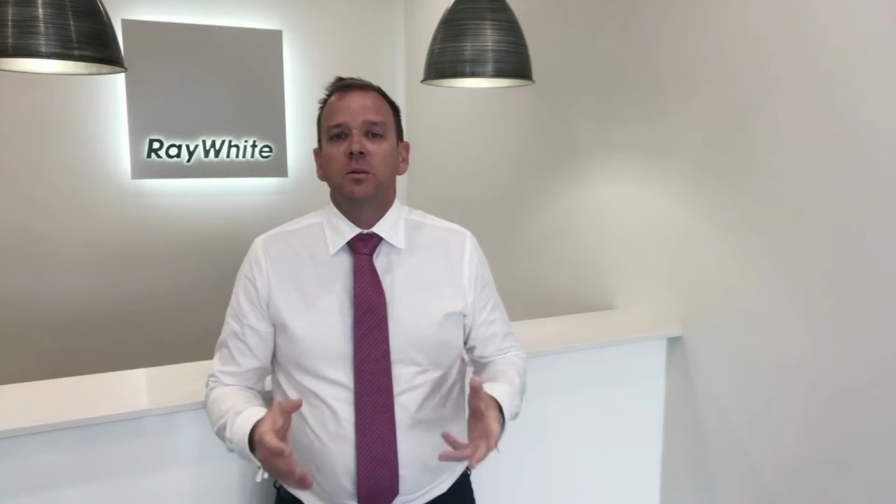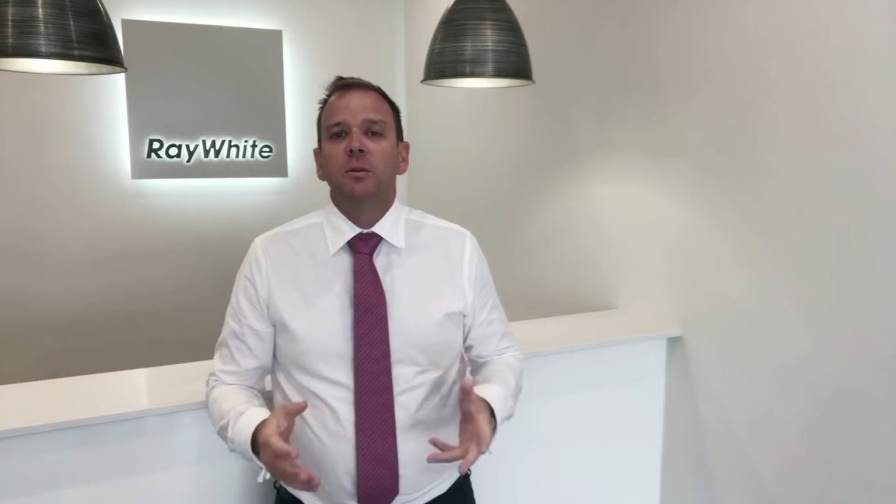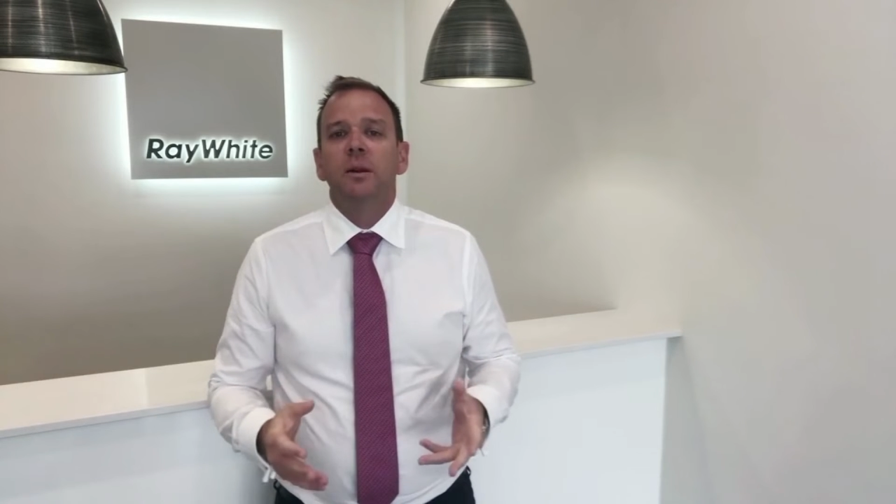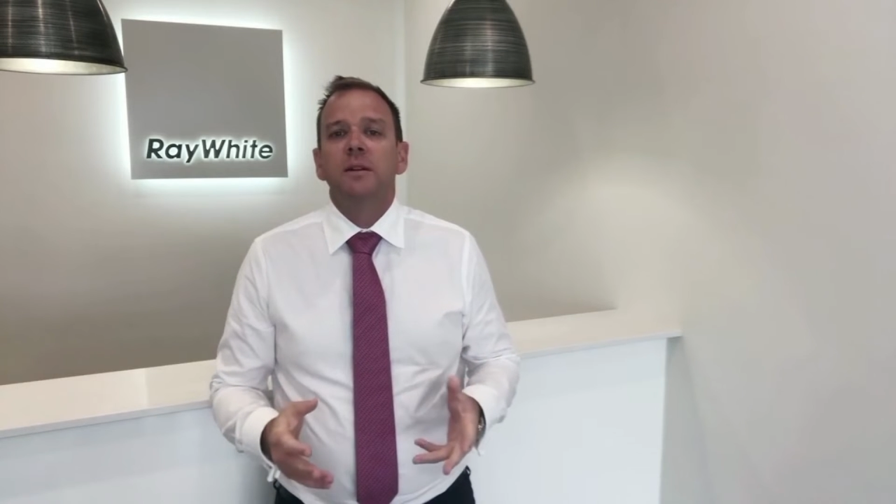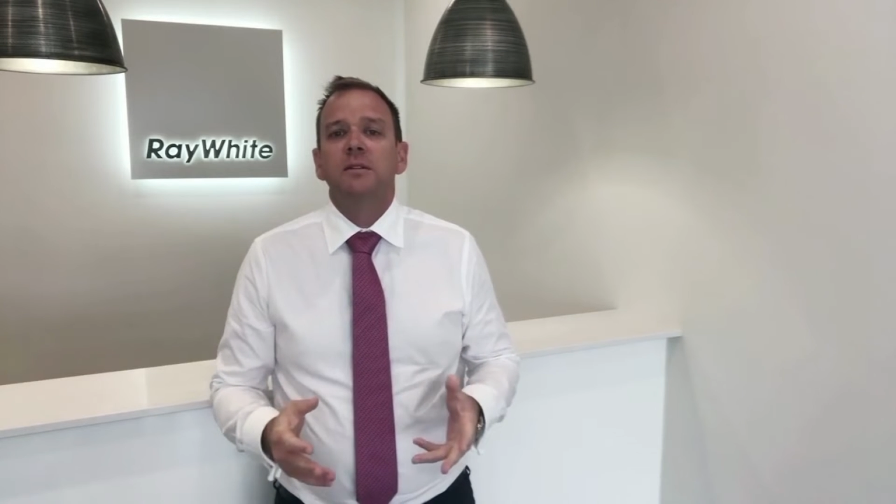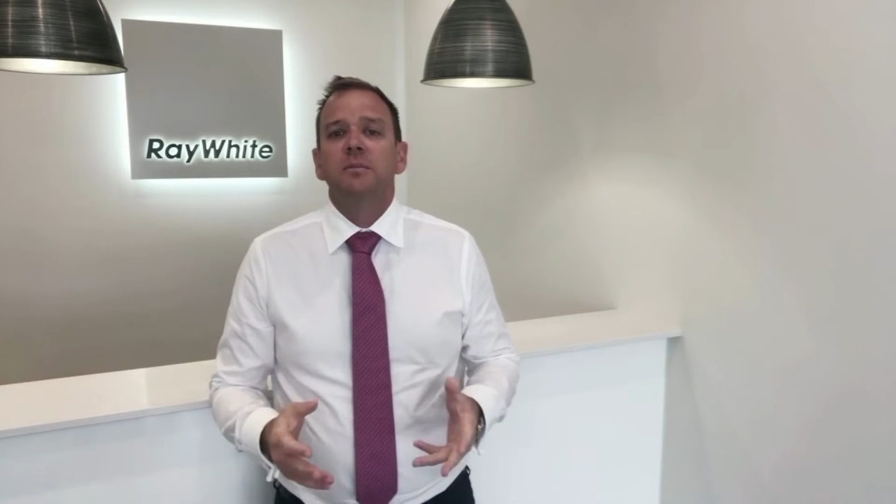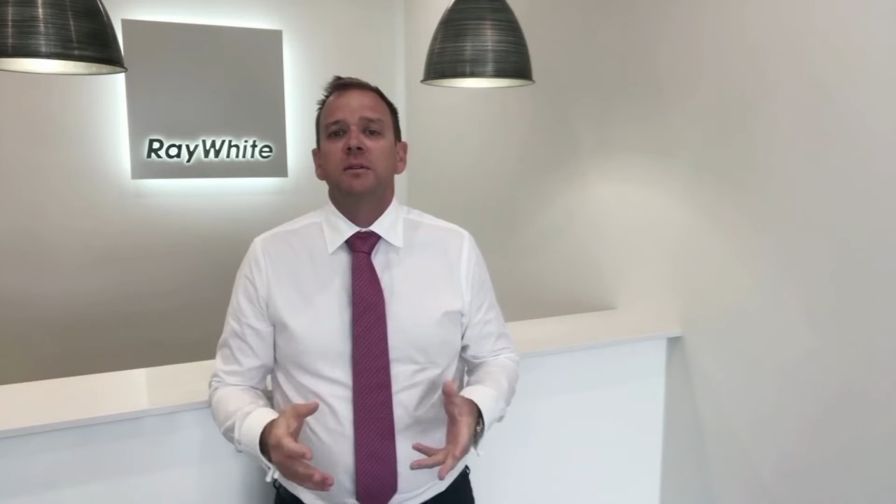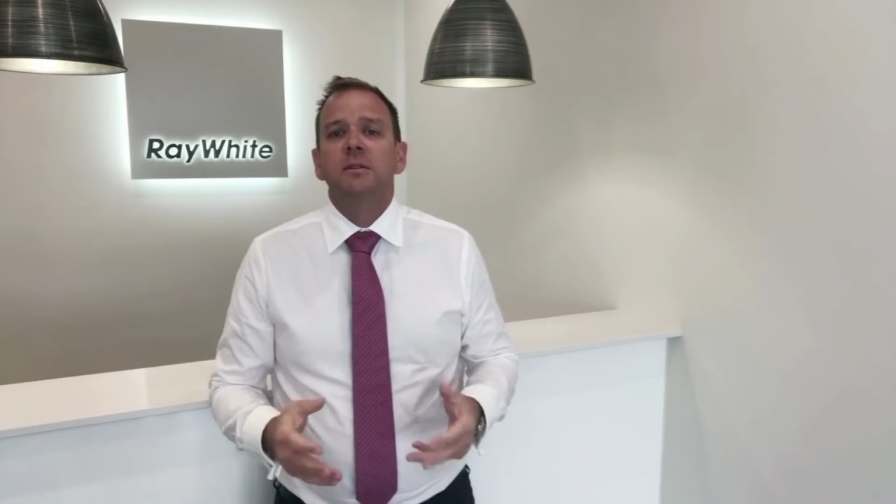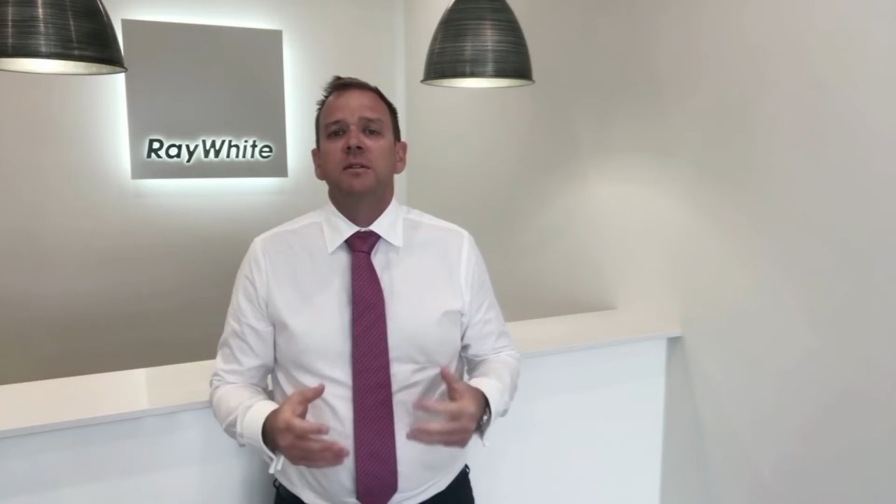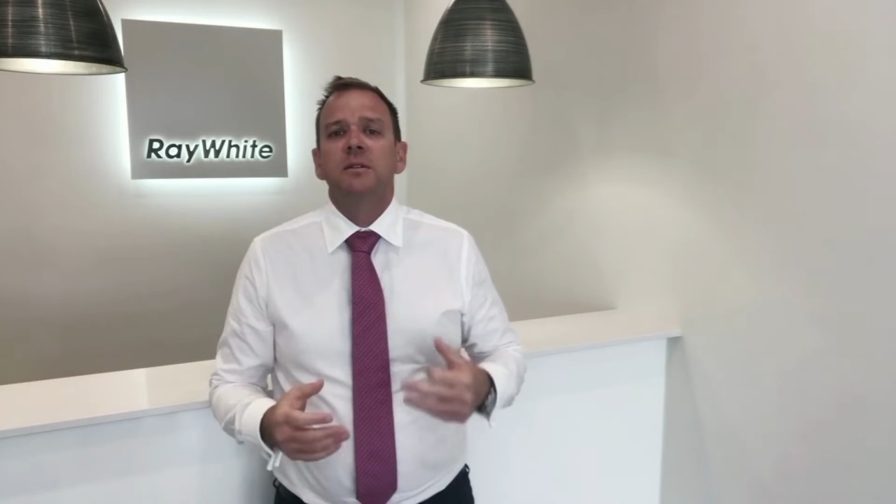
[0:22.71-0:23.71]
normal place of
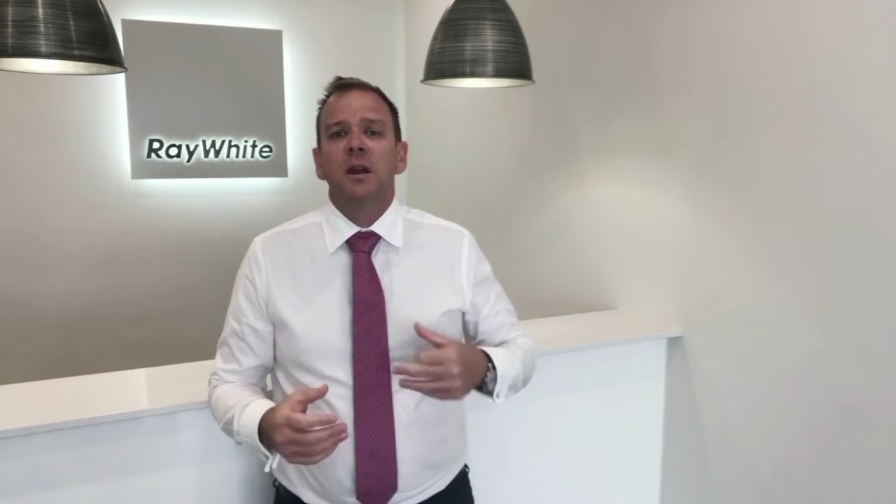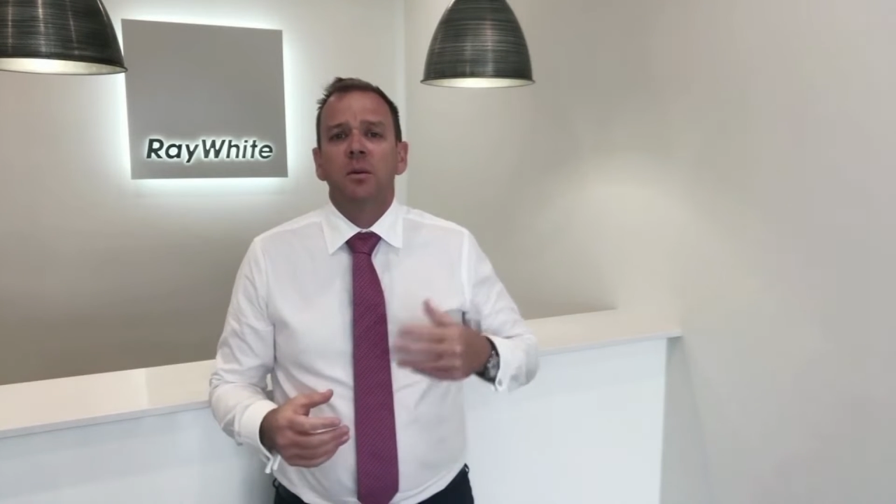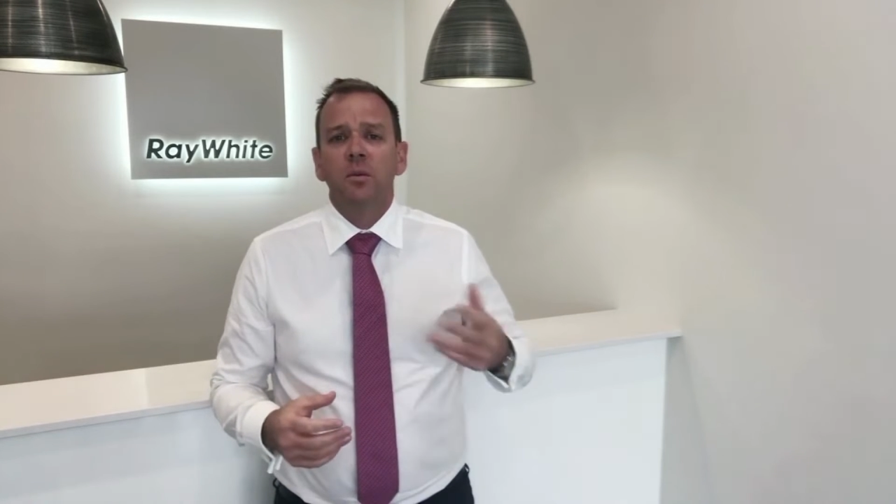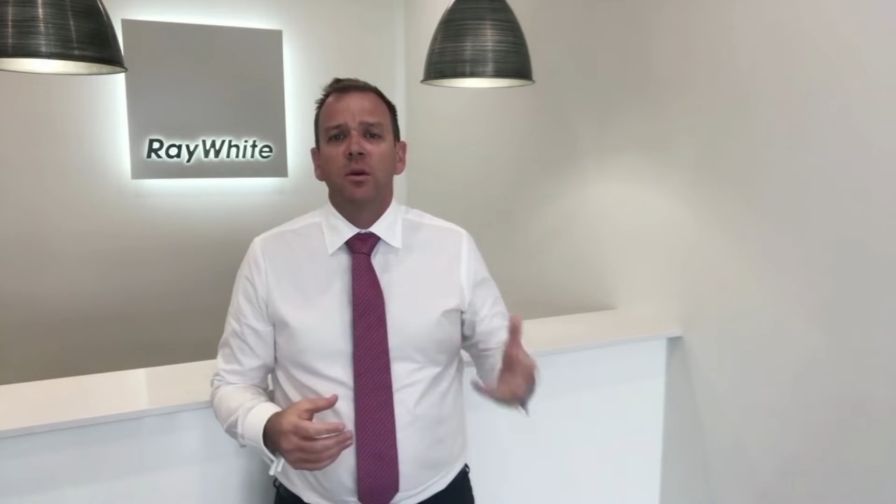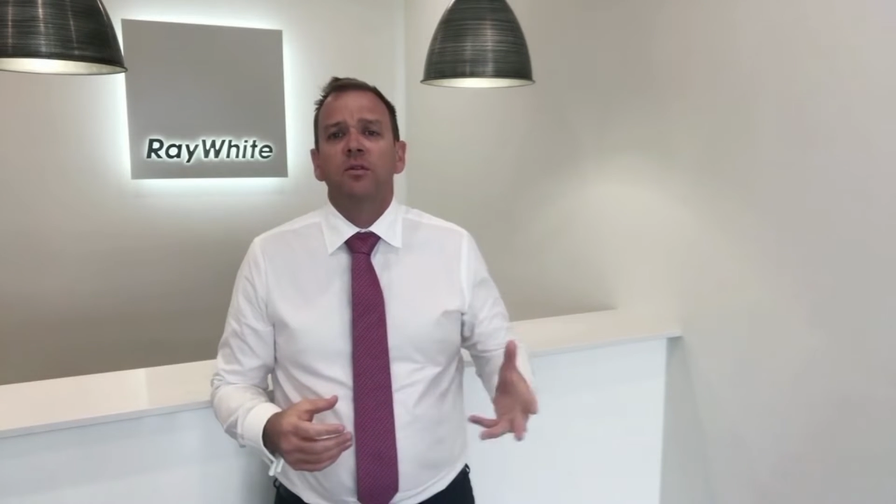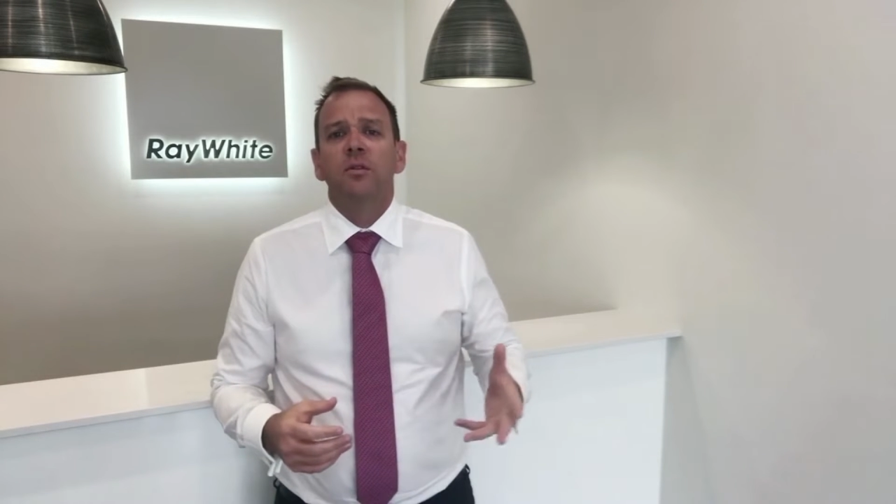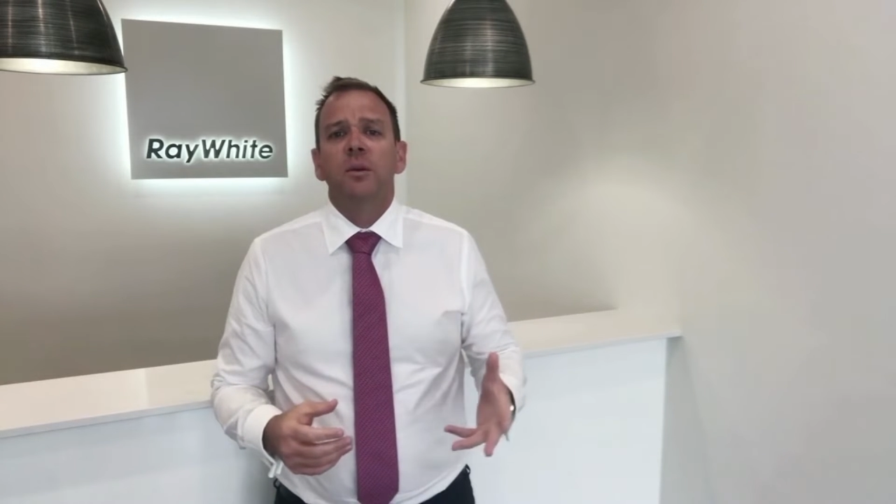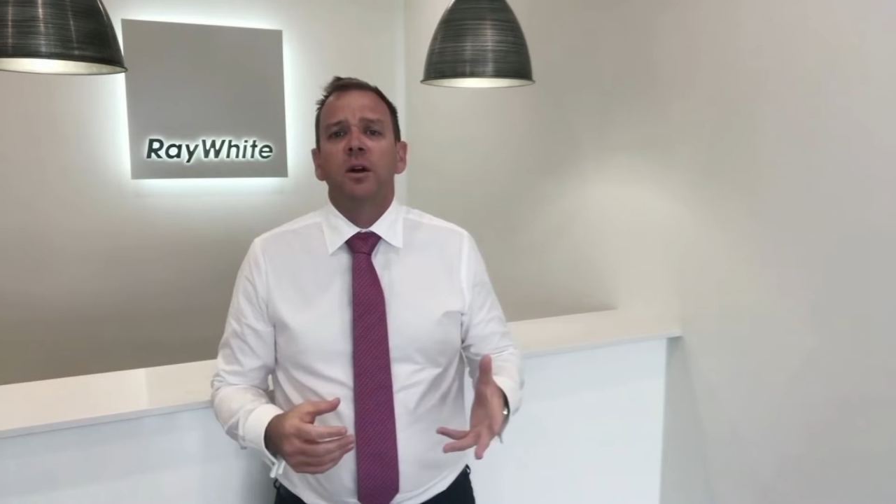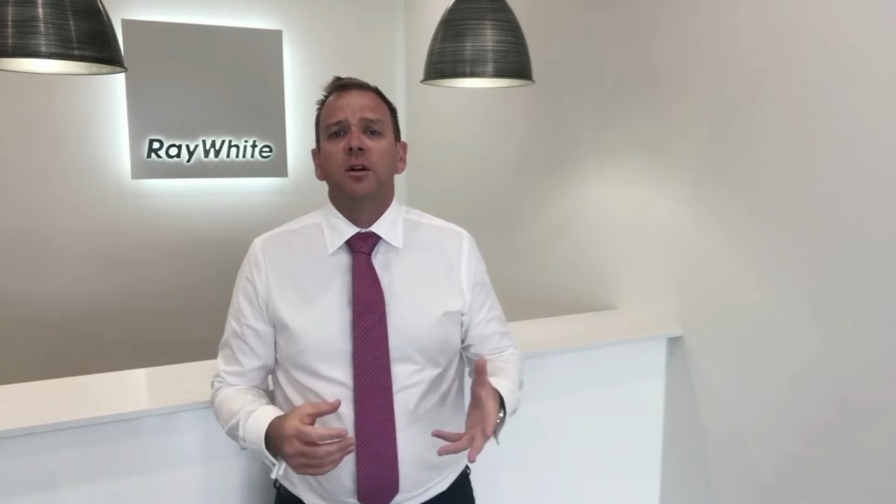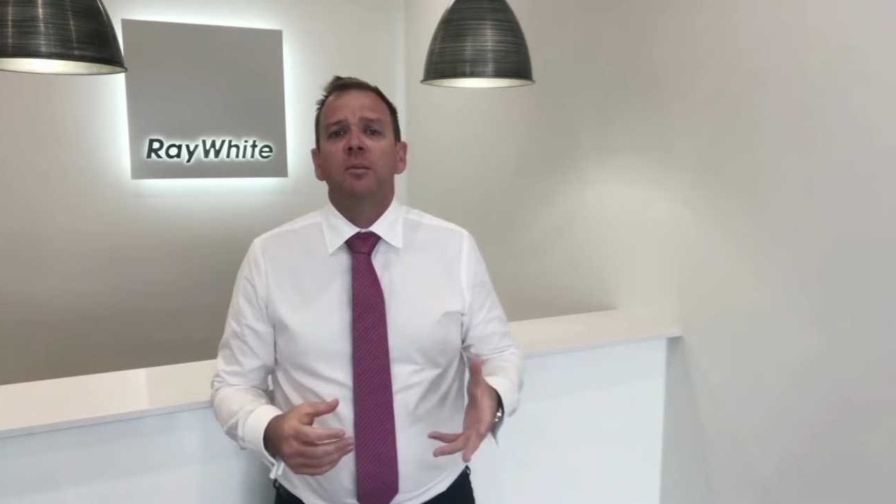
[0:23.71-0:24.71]
business and work
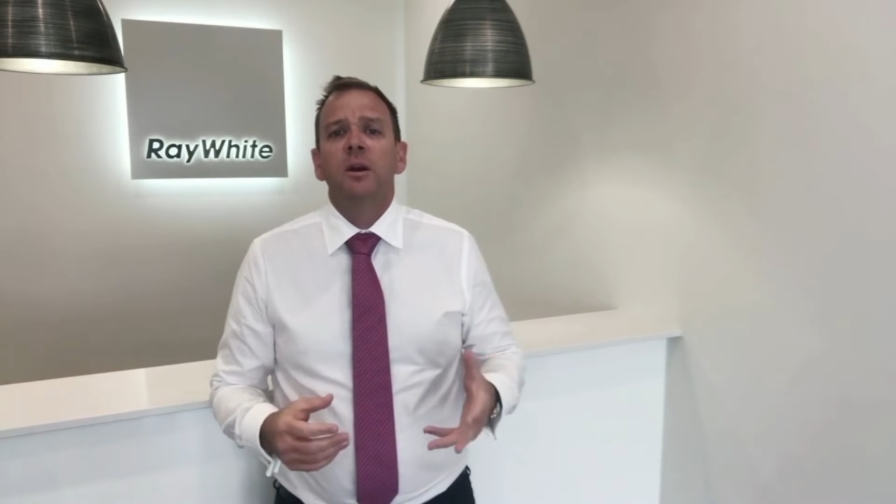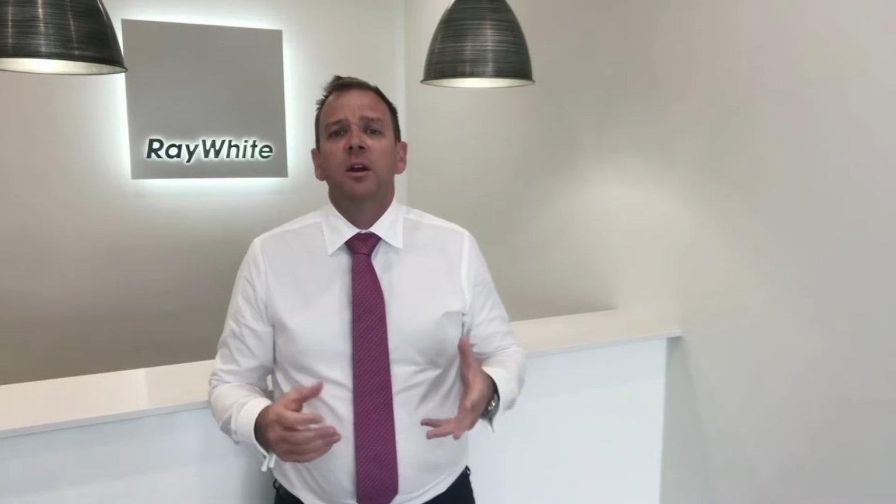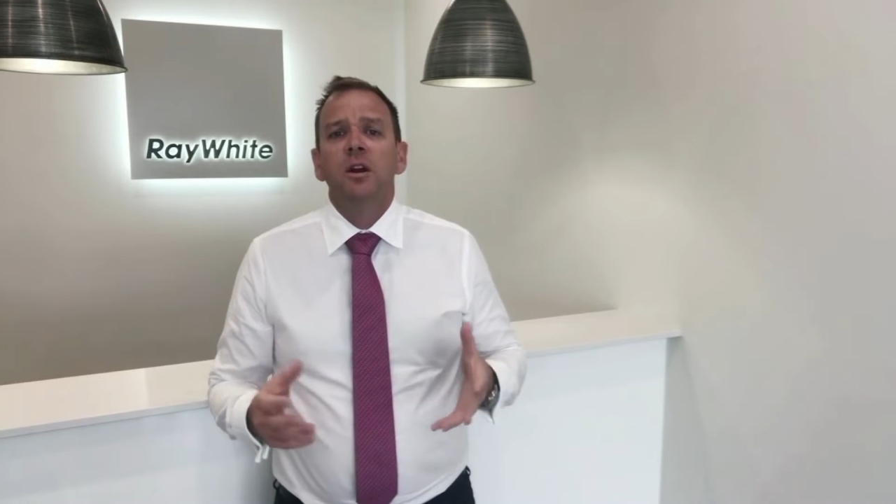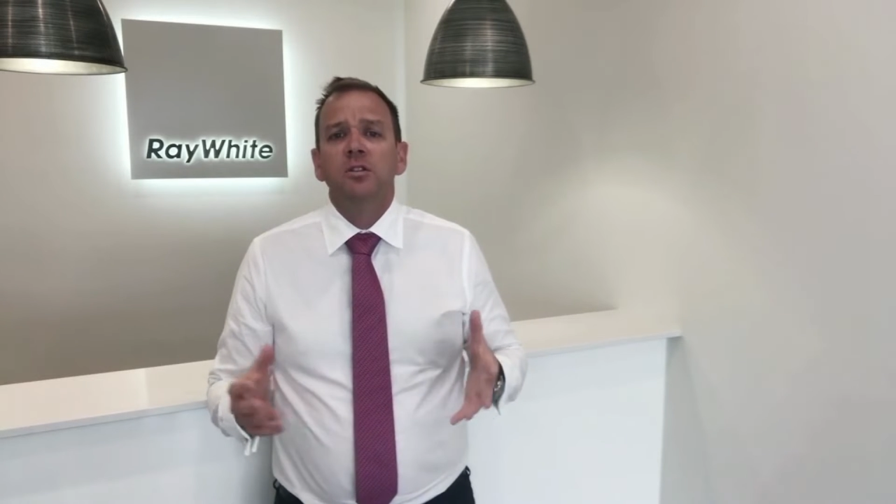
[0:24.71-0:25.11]
from home